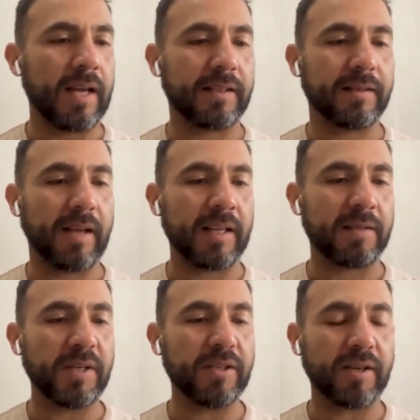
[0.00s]
as
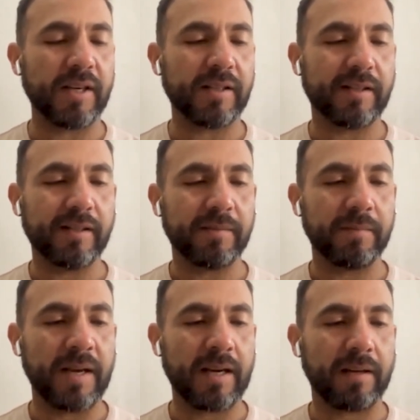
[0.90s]
missionaries
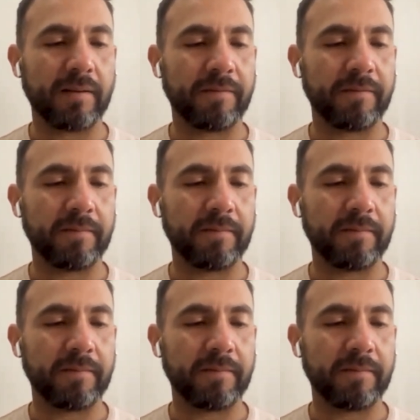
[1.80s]
being